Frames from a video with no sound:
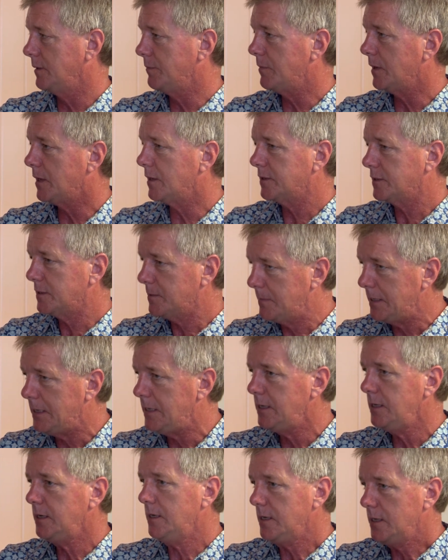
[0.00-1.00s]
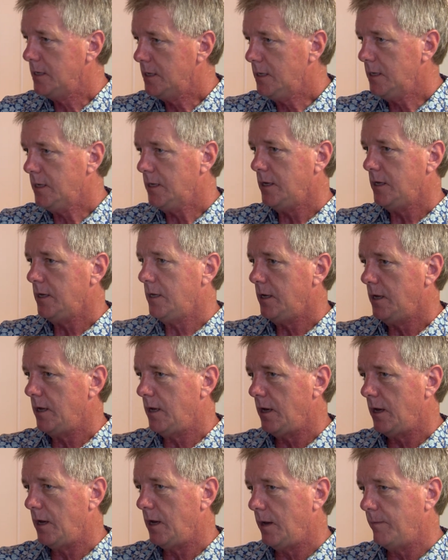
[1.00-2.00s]
But to me,
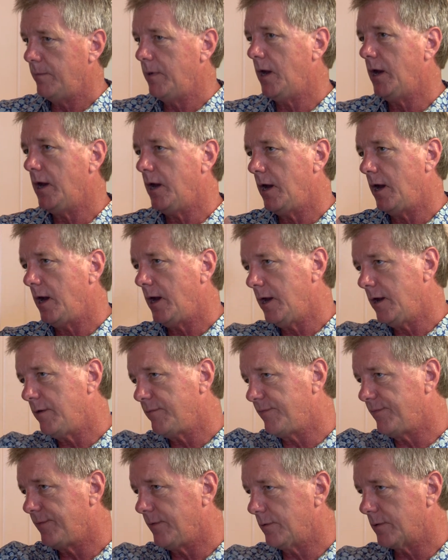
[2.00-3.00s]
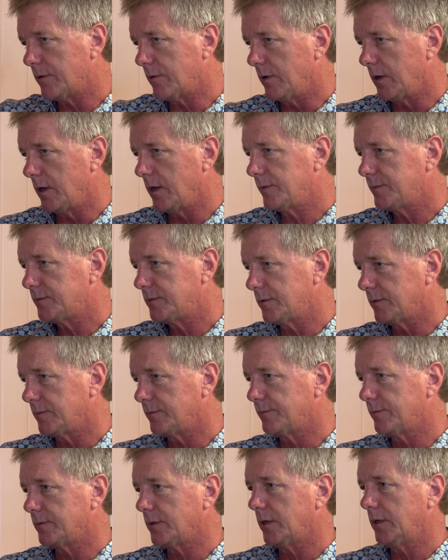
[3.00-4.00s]
I mean, I have photographs
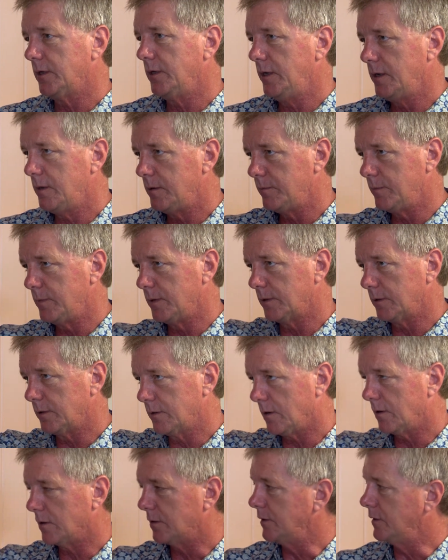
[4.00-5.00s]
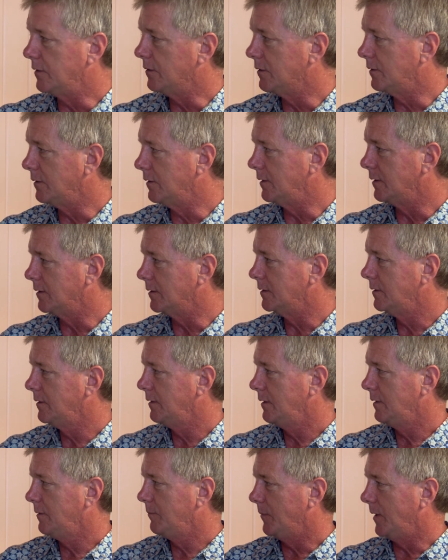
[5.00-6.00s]
of like him and Carl Jung
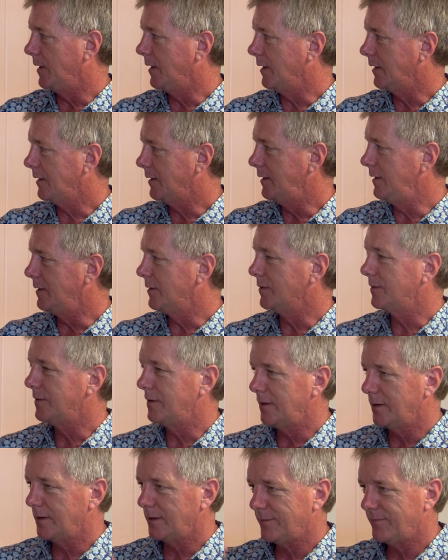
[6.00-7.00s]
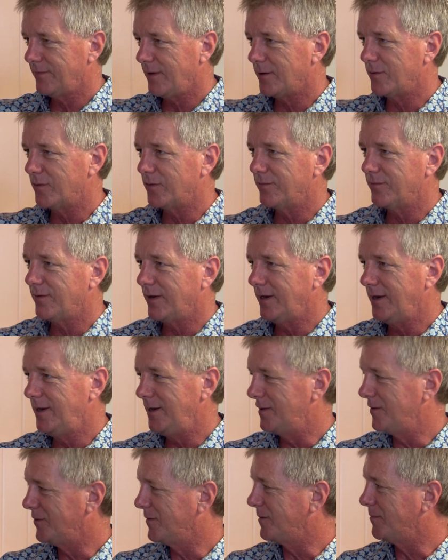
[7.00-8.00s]
and my Aikido, the founder of
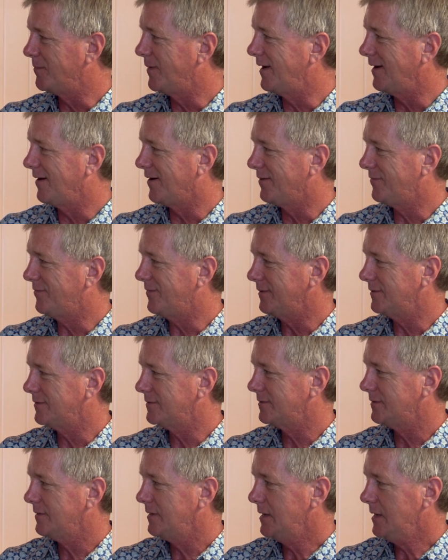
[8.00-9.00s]
Aikido, in my office.